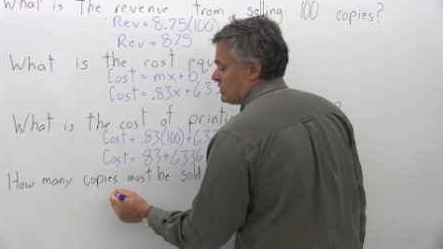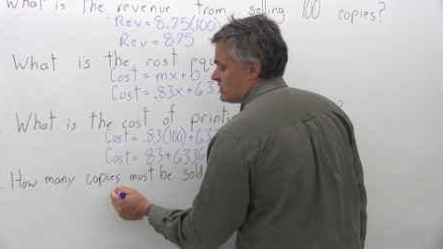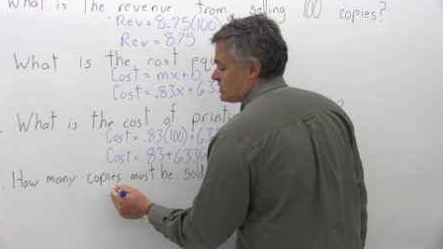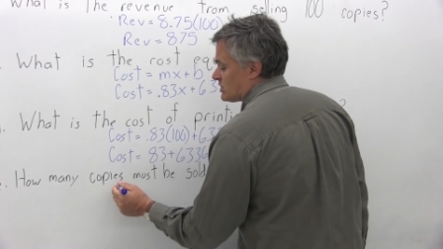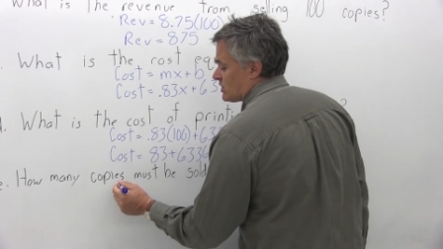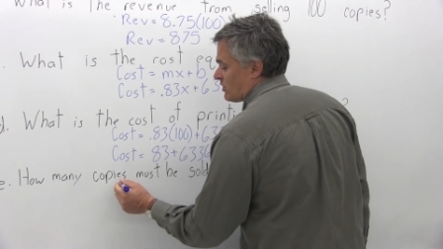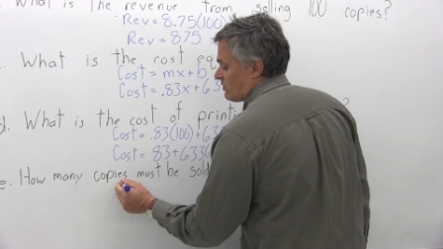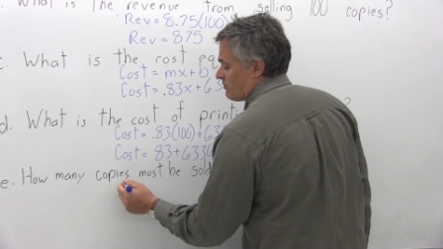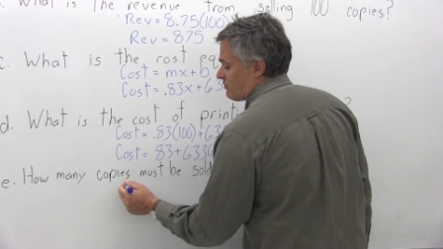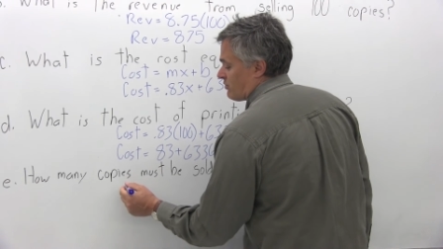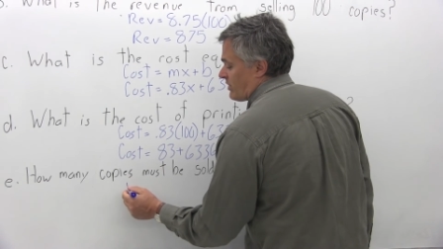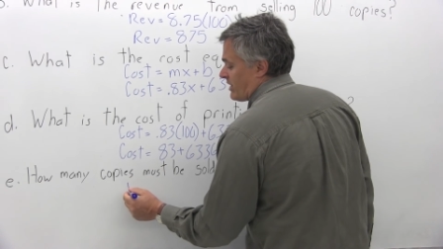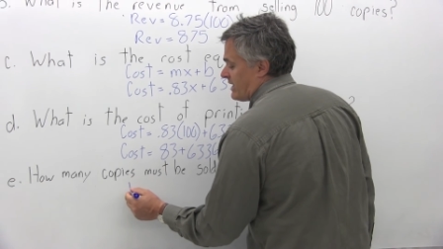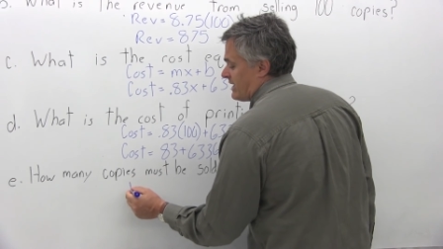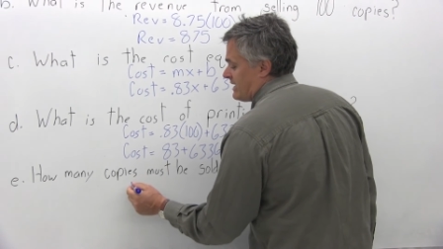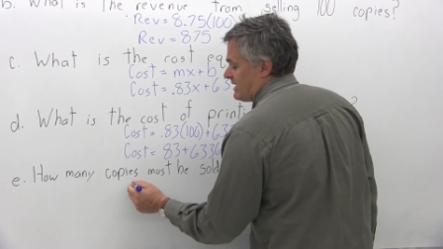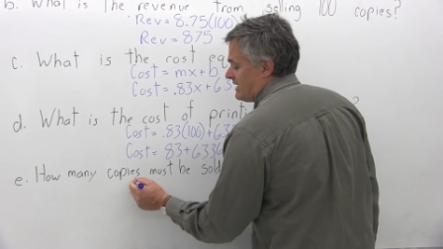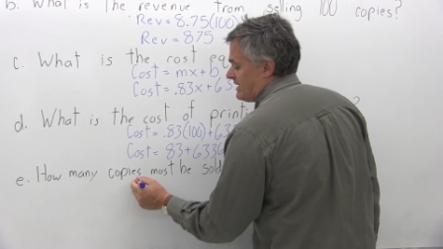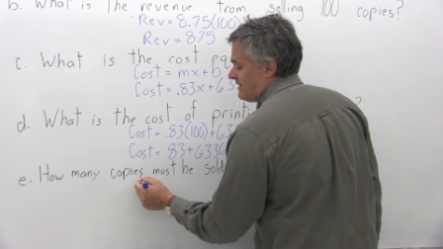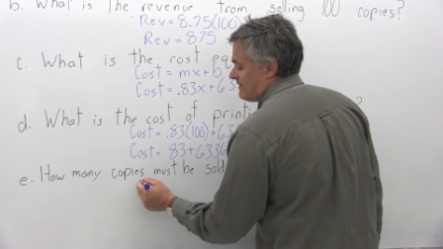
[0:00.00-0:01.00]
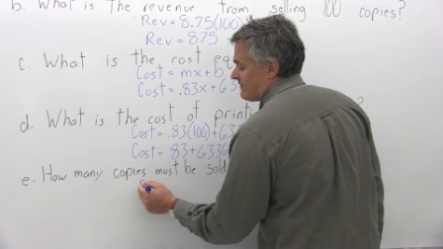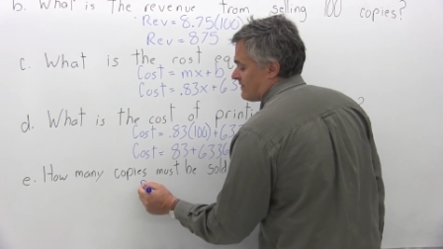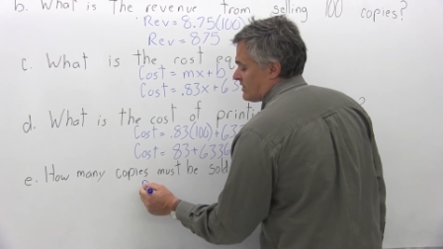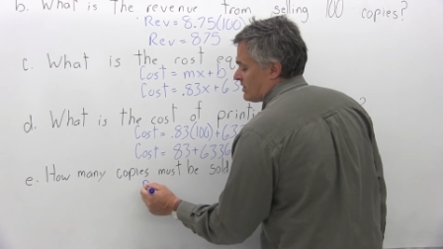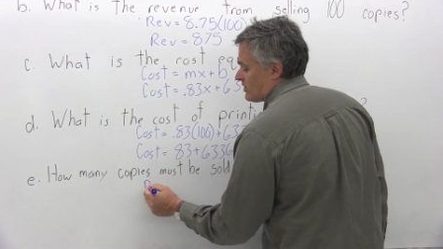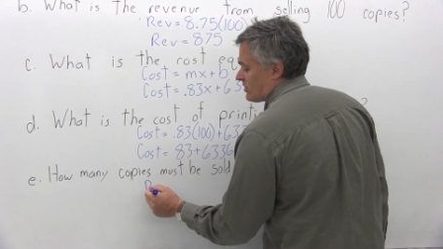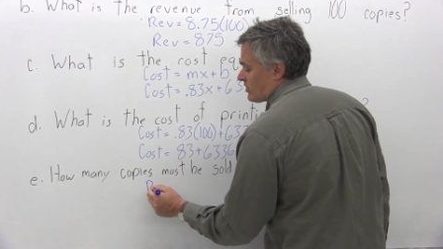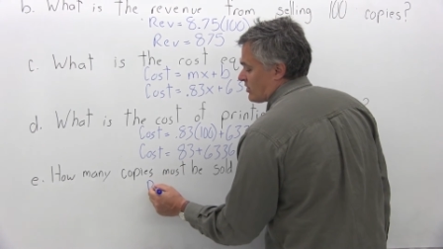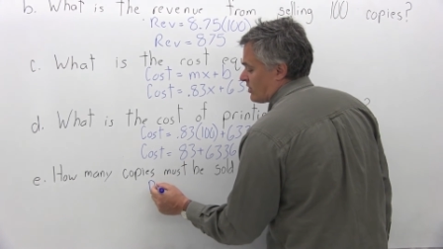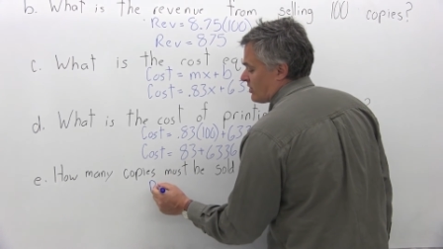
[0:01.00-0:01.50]
So break
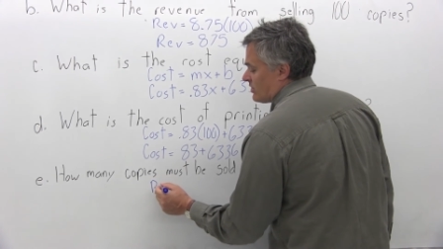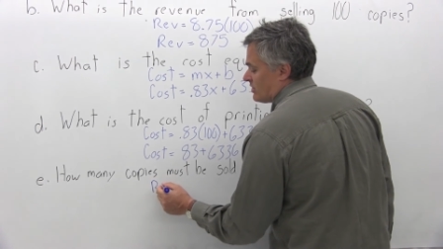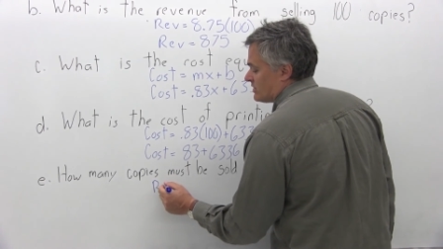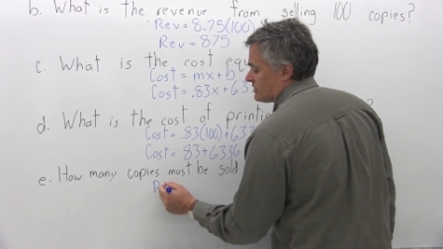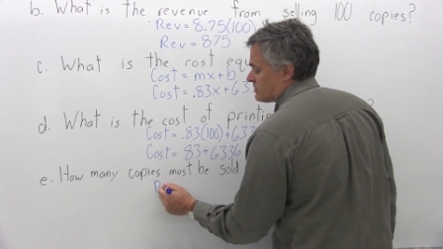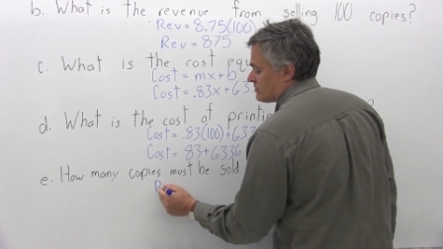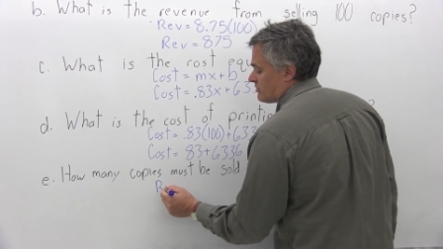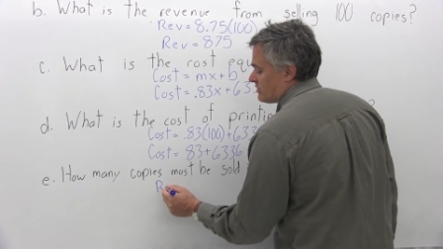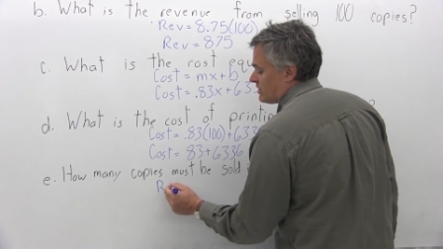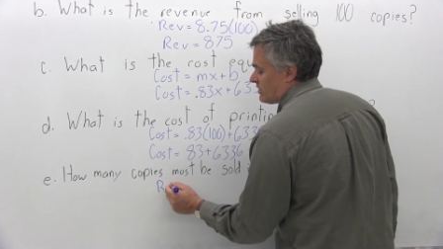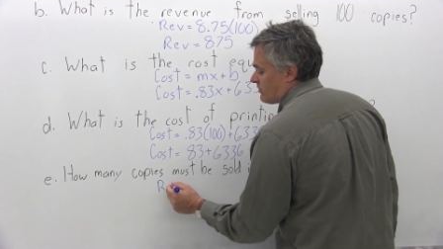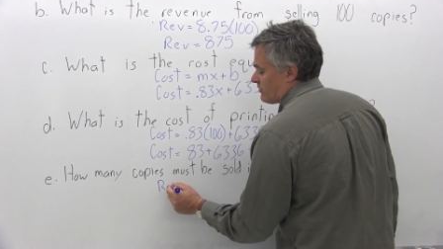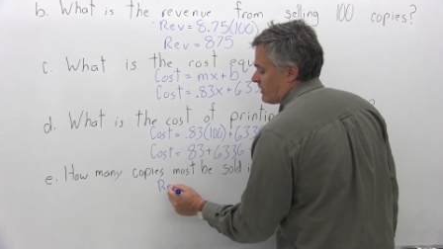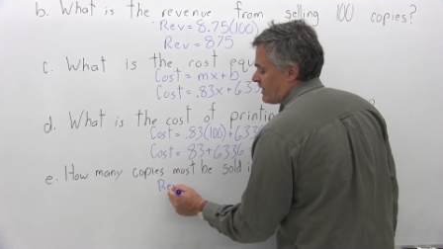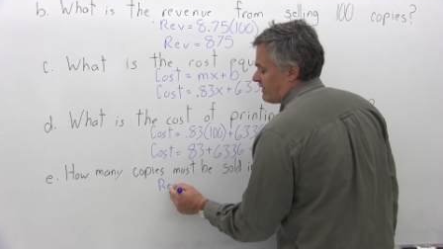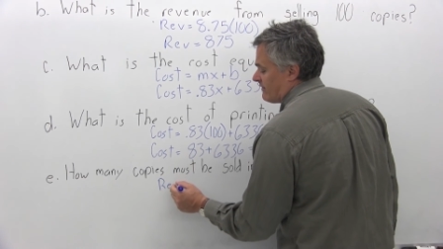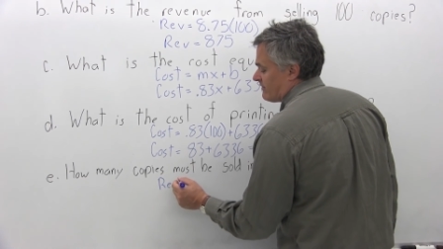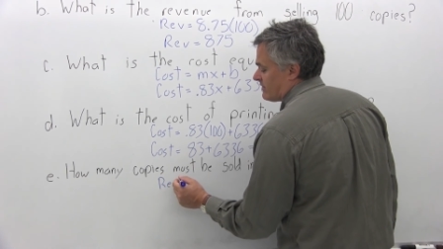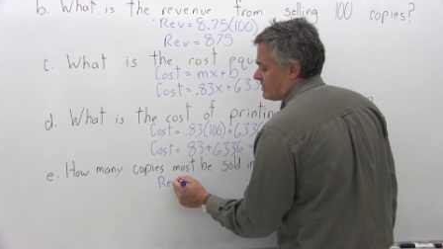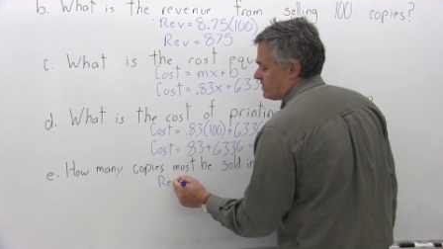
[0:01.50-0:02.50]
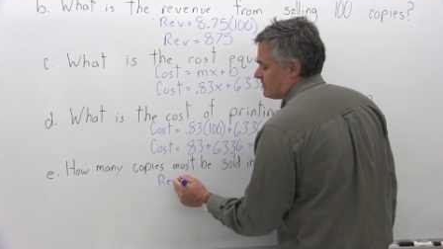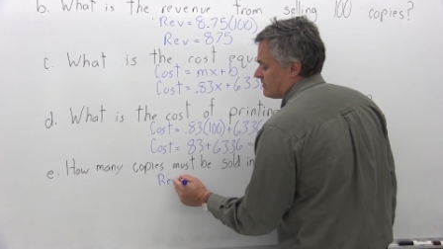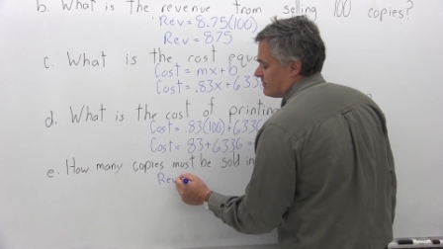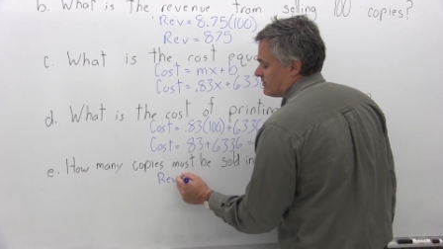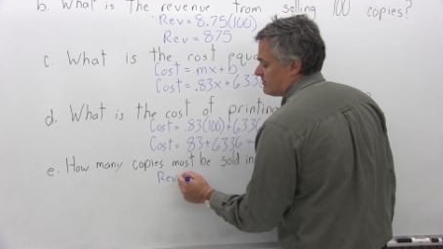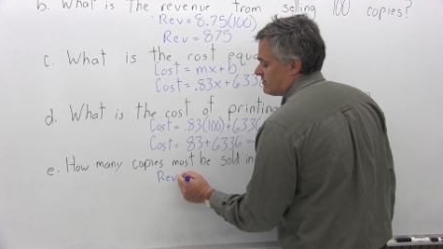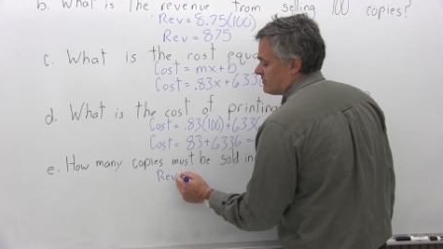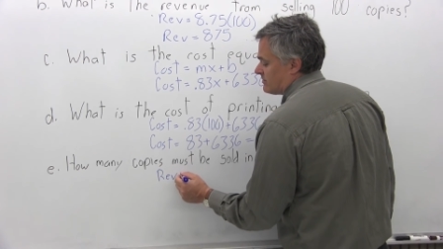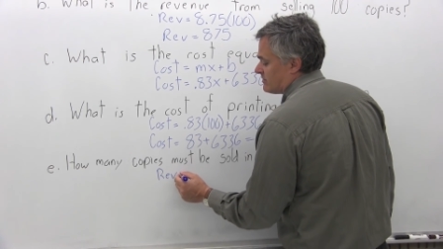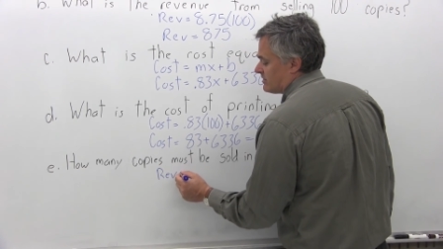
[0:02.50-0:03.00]
even occurs when the
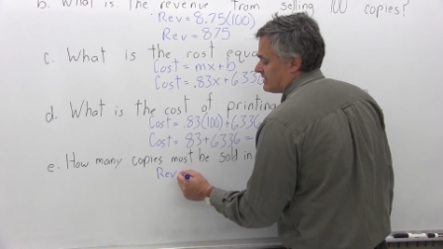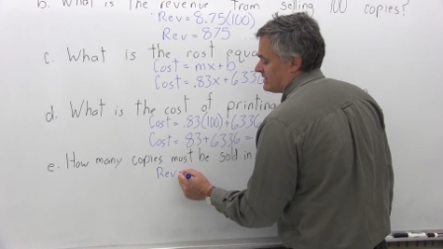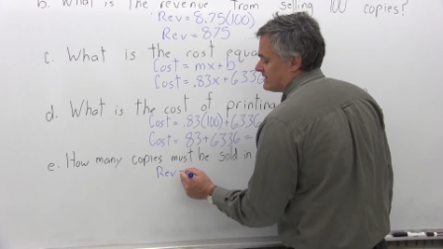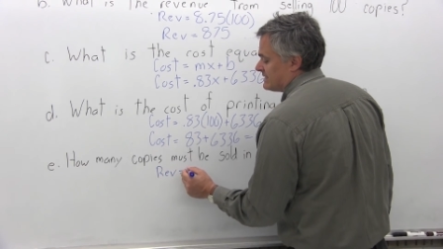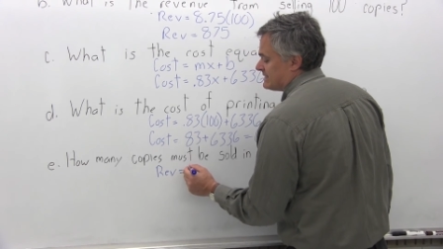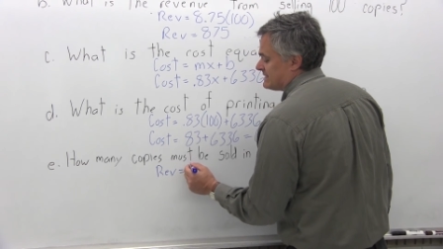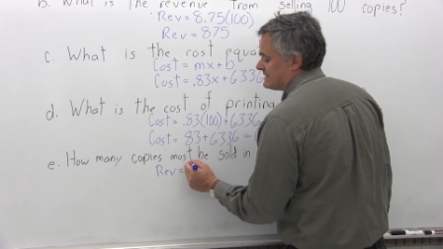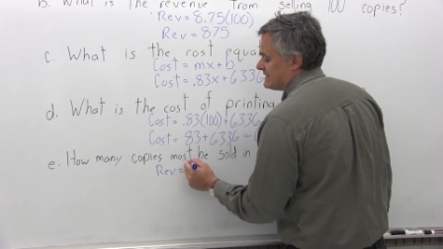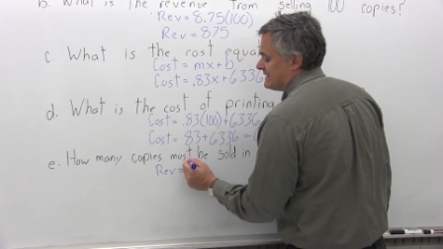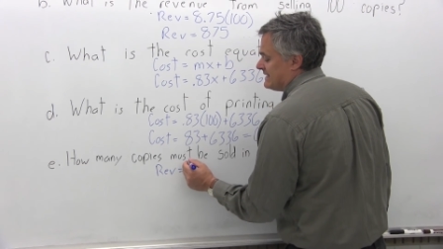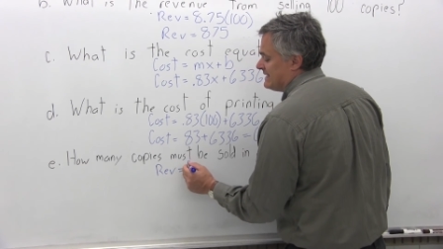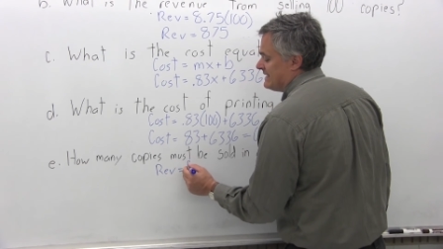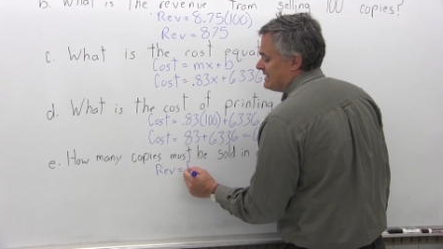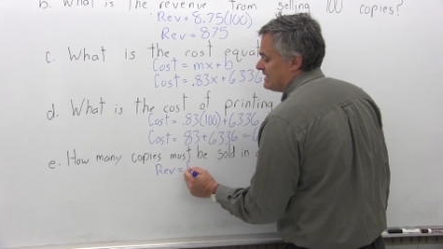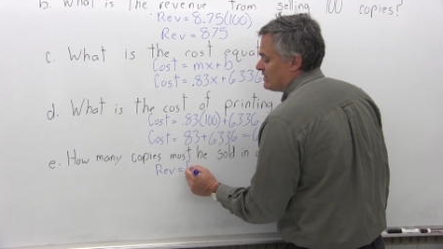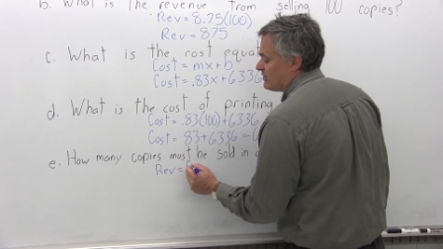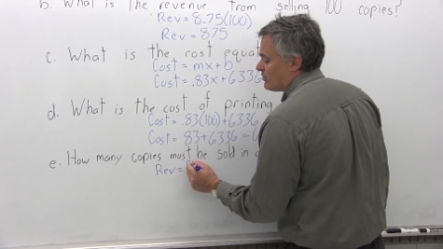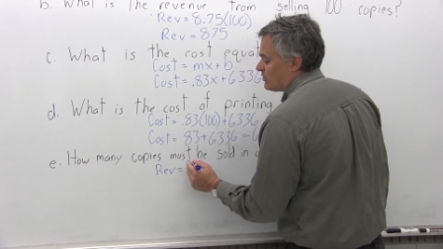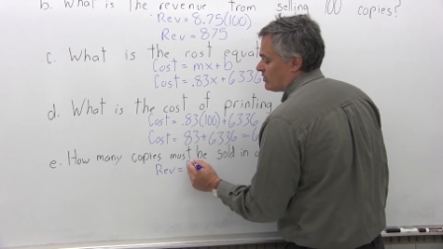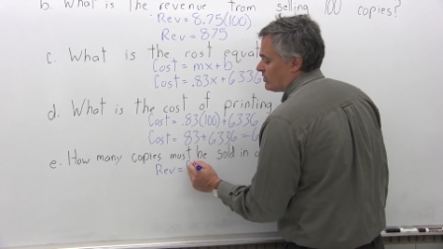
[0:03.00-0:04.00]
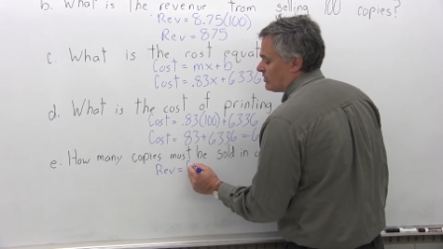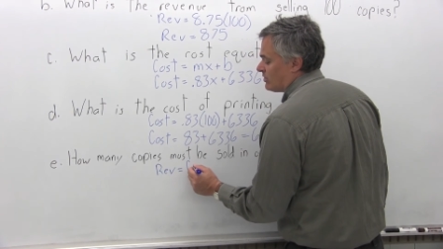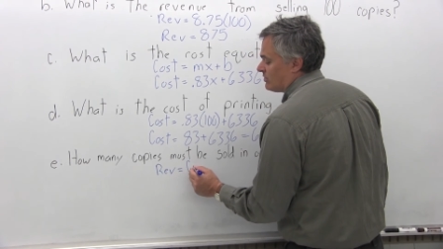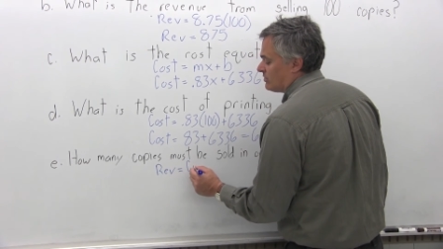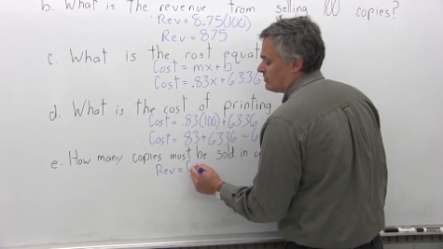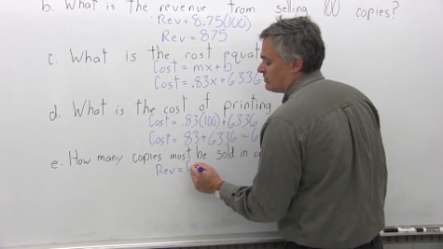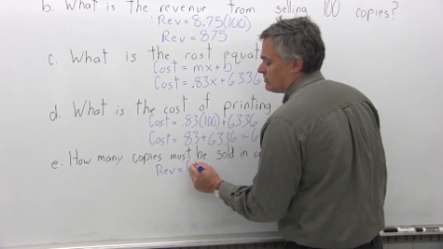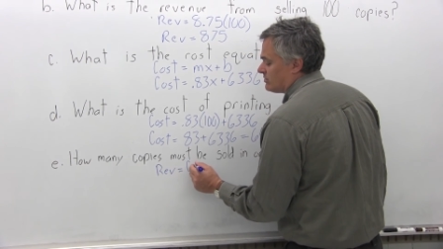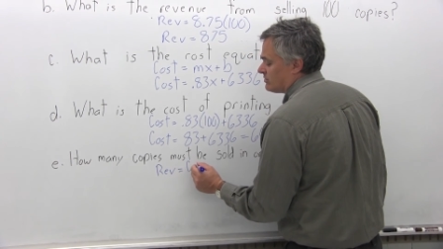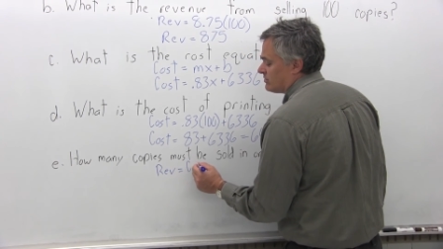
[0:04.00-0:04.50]
revenue is
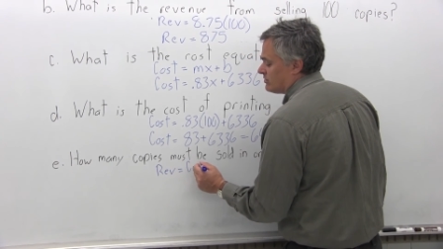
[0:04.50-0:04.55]
equal